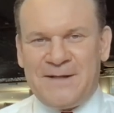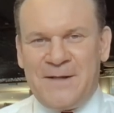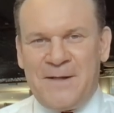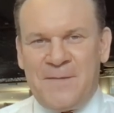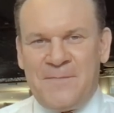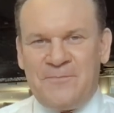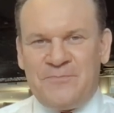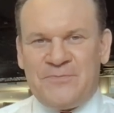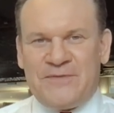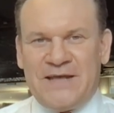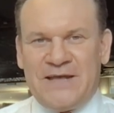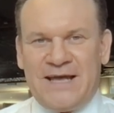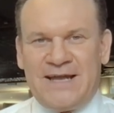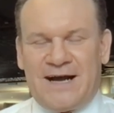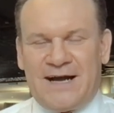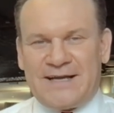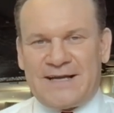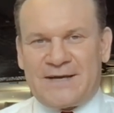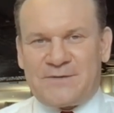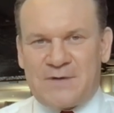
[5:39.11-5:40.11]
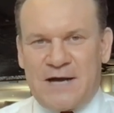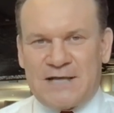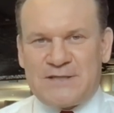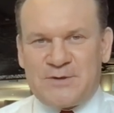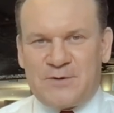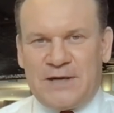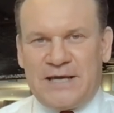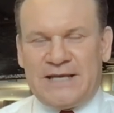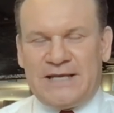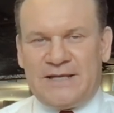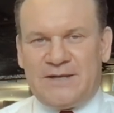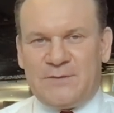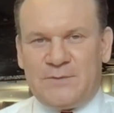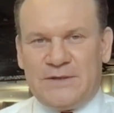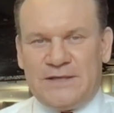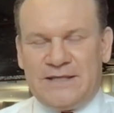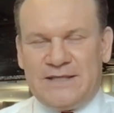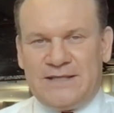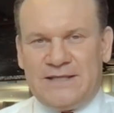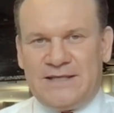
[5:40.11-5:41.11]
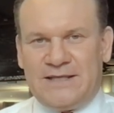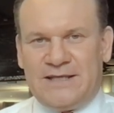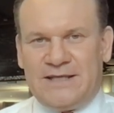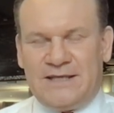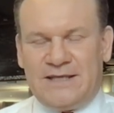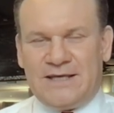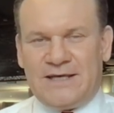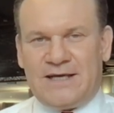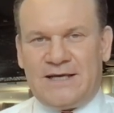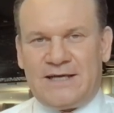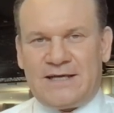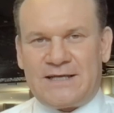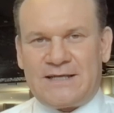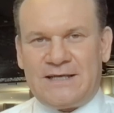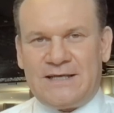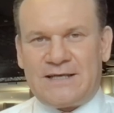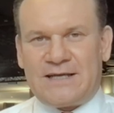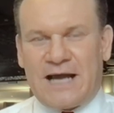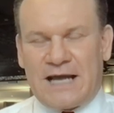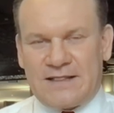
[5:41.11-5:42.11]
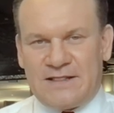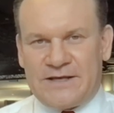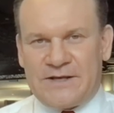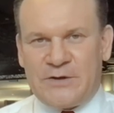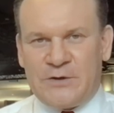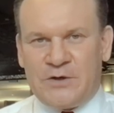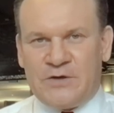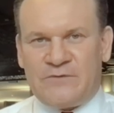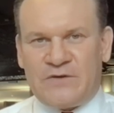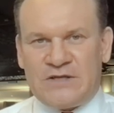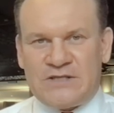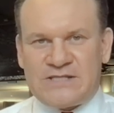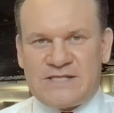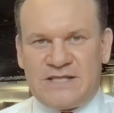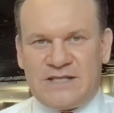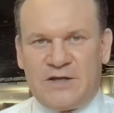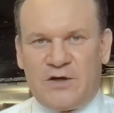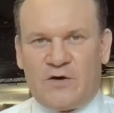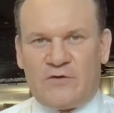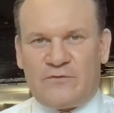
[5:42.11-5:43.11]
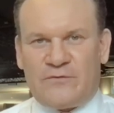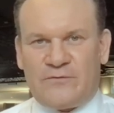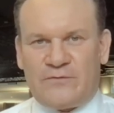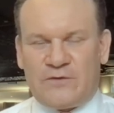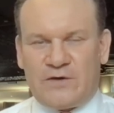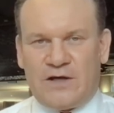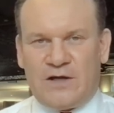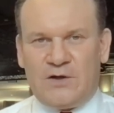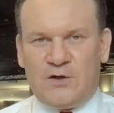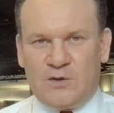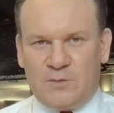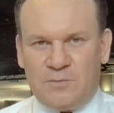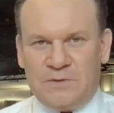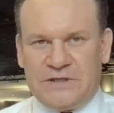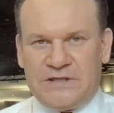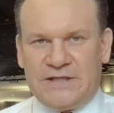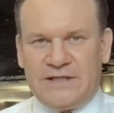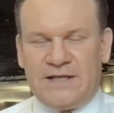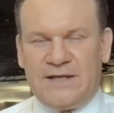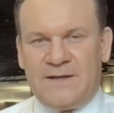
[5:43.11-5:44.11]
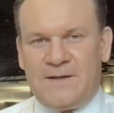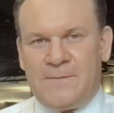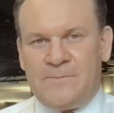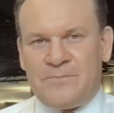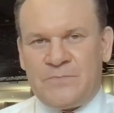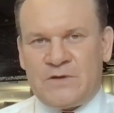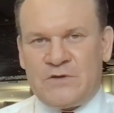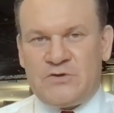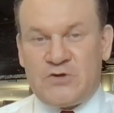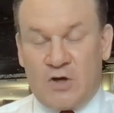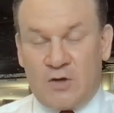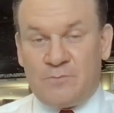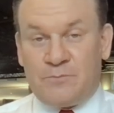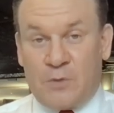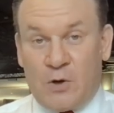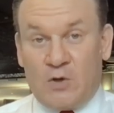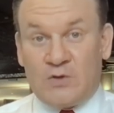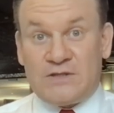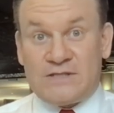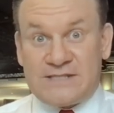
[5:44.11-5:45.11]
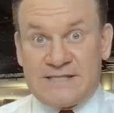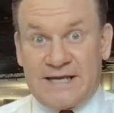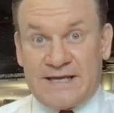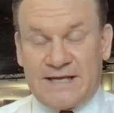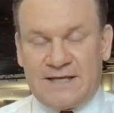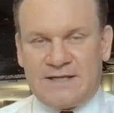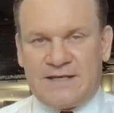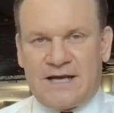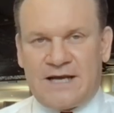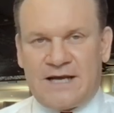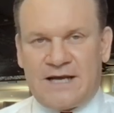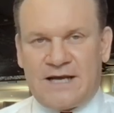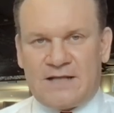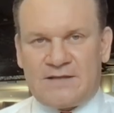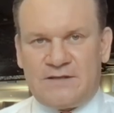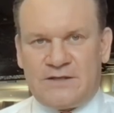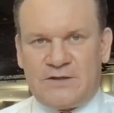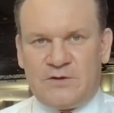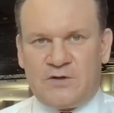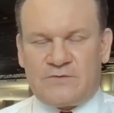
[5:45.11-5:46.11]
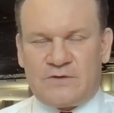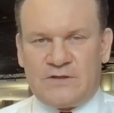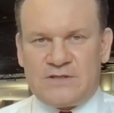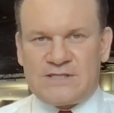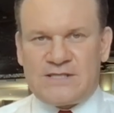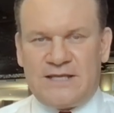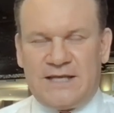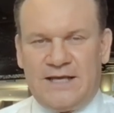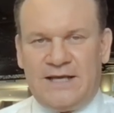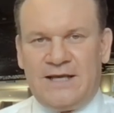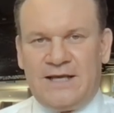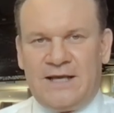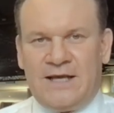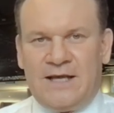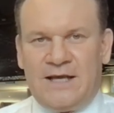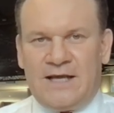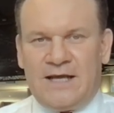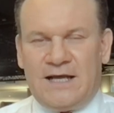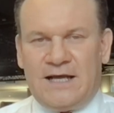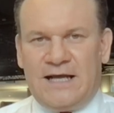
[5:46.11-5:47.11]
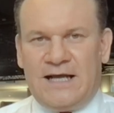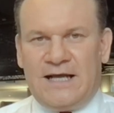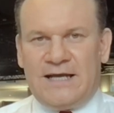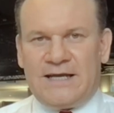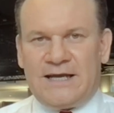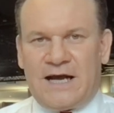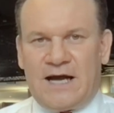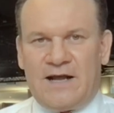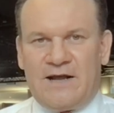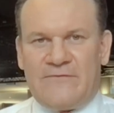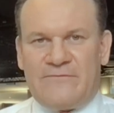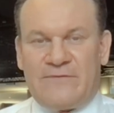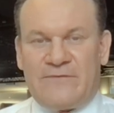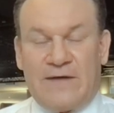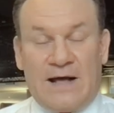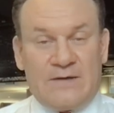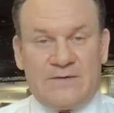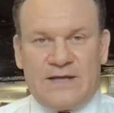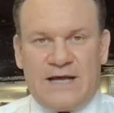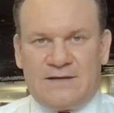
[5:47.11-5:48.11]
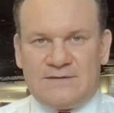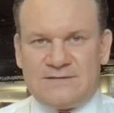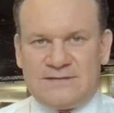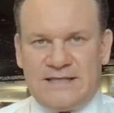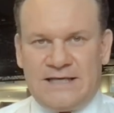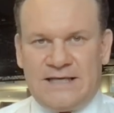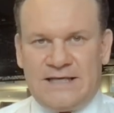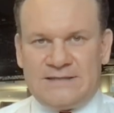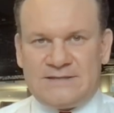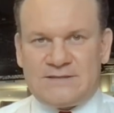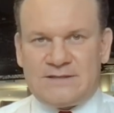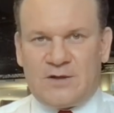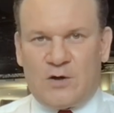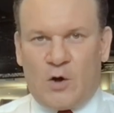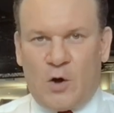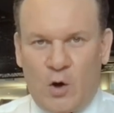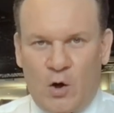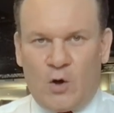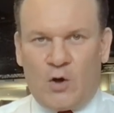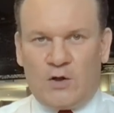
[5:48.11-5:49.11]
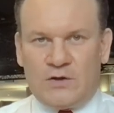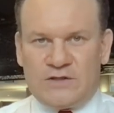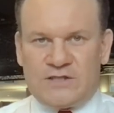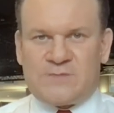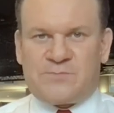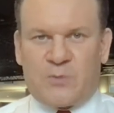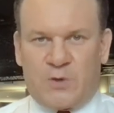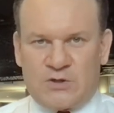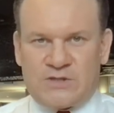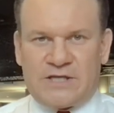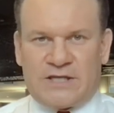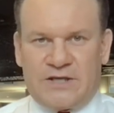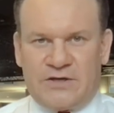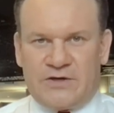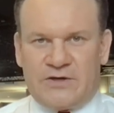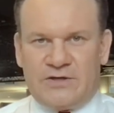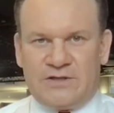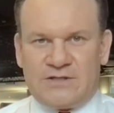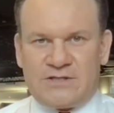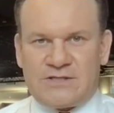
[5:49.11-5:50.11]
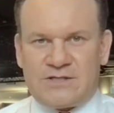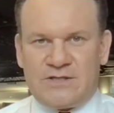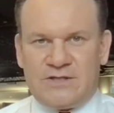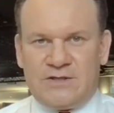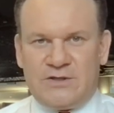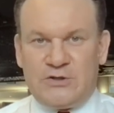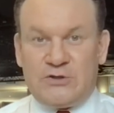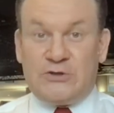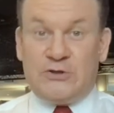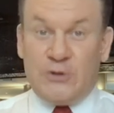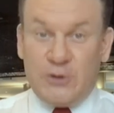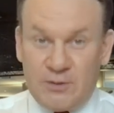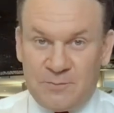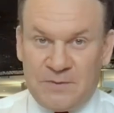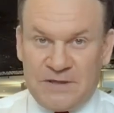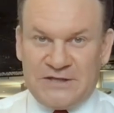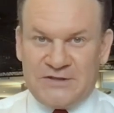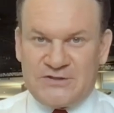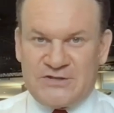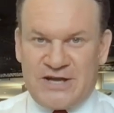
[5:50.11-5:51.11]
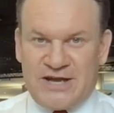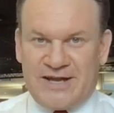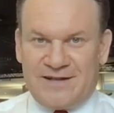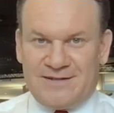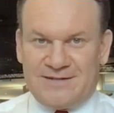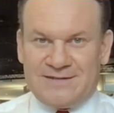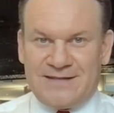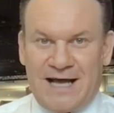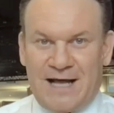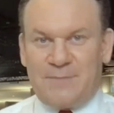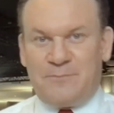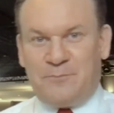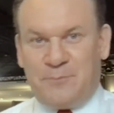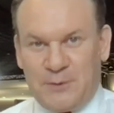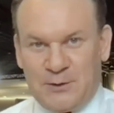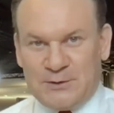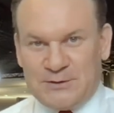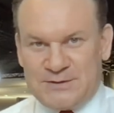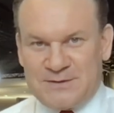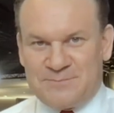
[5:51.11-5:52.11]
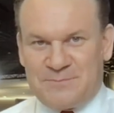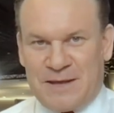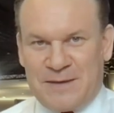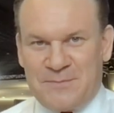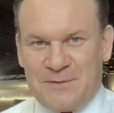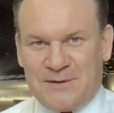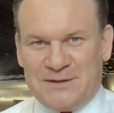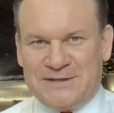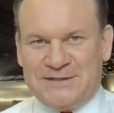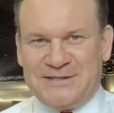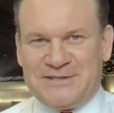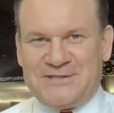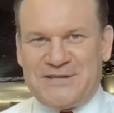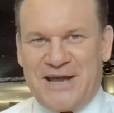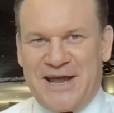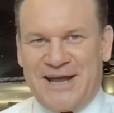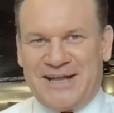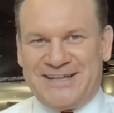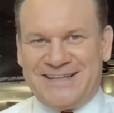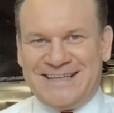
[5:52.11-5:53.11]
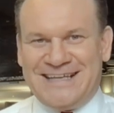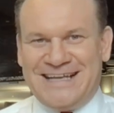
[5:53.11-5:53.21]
Right. Then I graduated with the Catholic University of Lublin, John Paul II Catholic University, and I found out that all these prosecutors should be in jail, not put people in jail.